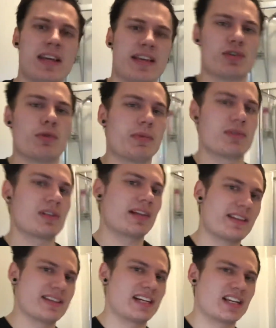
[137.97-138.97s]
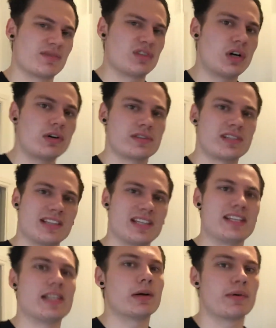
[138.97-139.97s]
It's almost like this kind of toxic
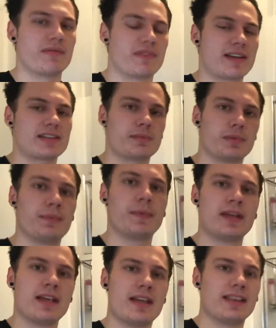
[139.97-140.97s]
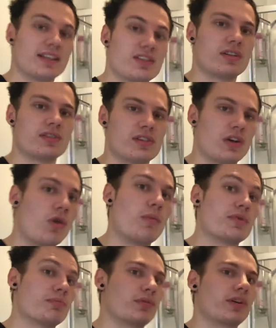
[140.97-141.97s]
ego investment, that to
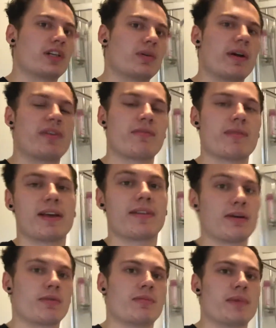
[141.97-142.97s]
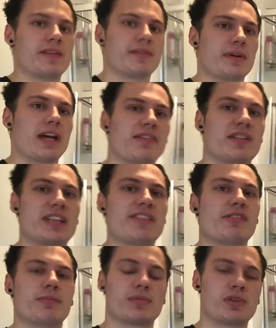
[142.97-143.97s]
almost break away from that would mean they would have to give
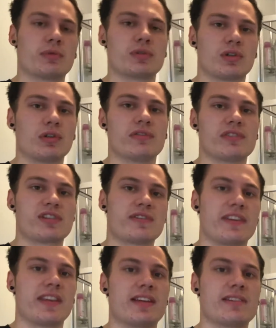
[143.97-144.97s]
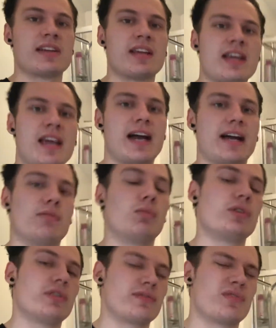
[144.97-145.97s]
them so much love and stuff like this. And
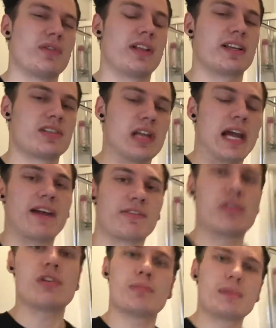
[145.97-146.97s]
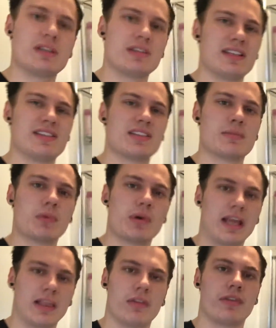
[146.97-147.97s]
what you have to realise, you have to start meeting needs in a more
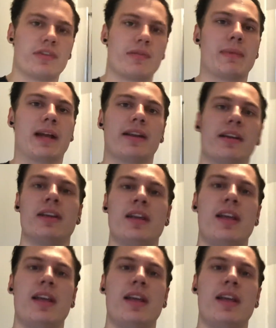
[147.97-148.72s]
healthier manner.